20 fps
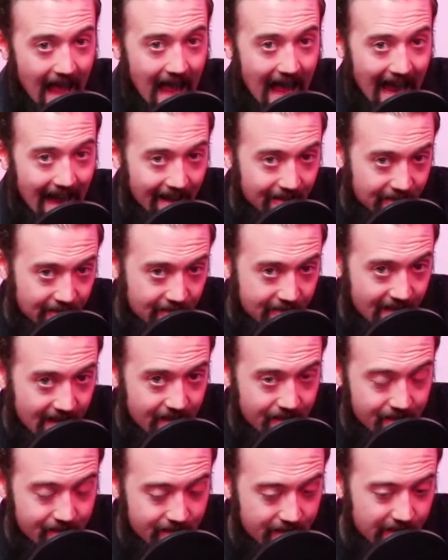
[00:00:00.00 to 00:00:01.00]
And as I
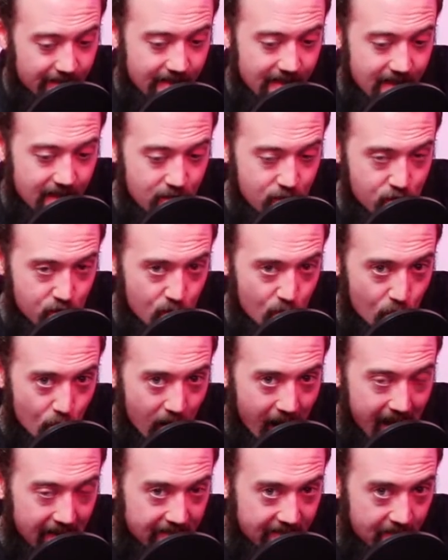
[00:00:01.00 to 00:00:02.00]
say, this is the
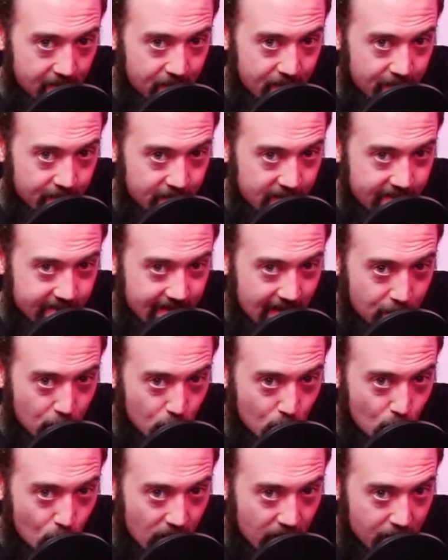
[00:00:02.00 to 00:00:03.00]
Shure
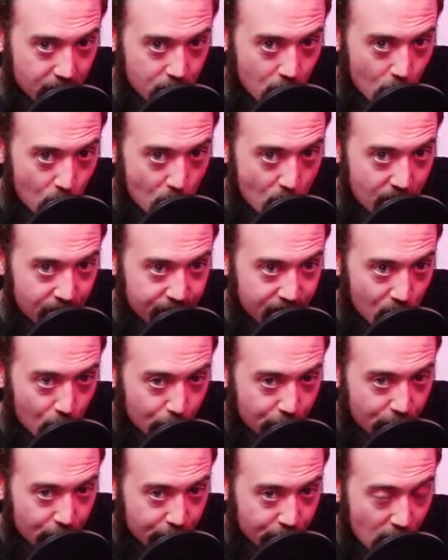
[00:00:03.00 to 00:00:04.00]
SM57 with no
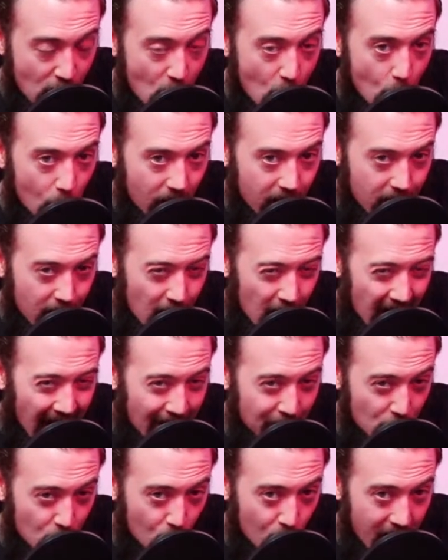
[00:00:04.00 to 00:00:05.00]
filters. We're going to go and
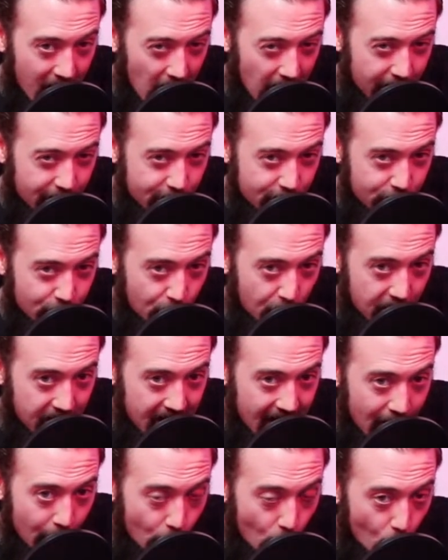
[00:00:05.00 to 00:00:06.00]
have a quick listen to
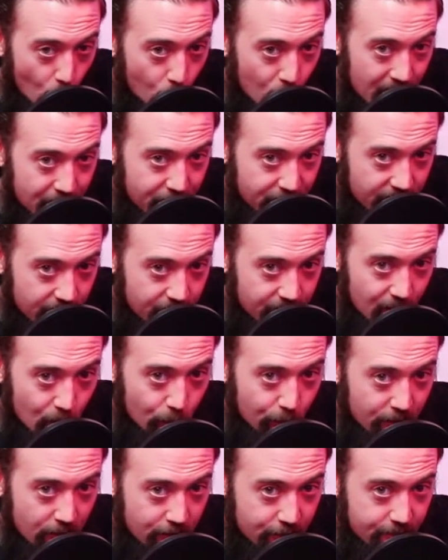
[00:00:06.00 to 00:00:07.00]
it now with some
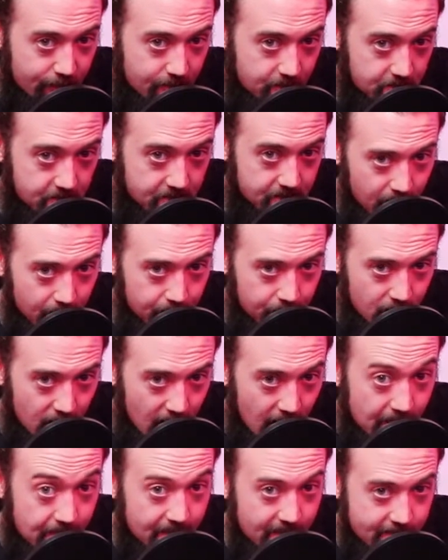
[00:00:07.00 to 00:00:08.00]
filters.
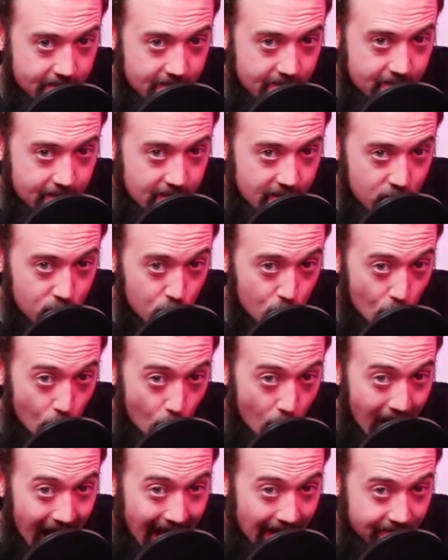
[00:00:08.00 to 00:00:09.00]
This is the
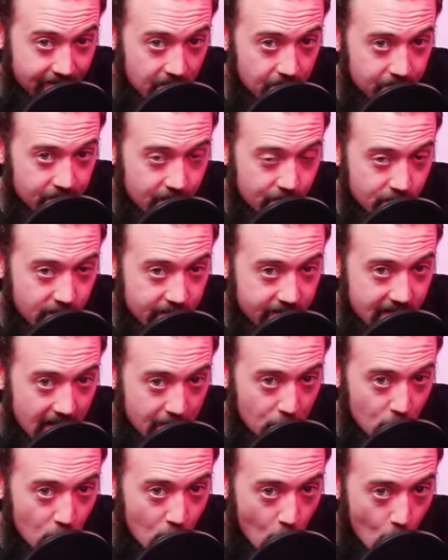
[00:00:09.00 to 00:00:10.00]
Shure
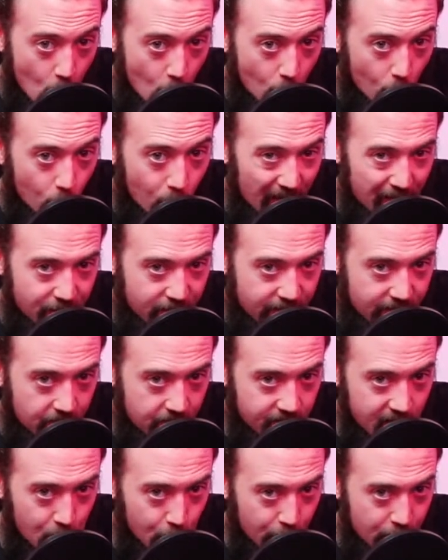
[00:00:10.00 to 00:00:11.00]
SM57 with
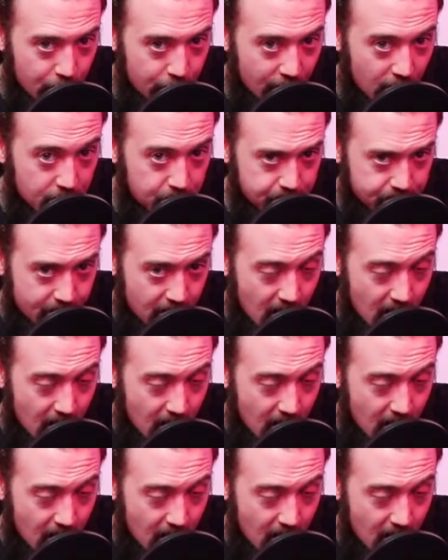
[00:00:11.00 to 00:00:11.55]
some filters on.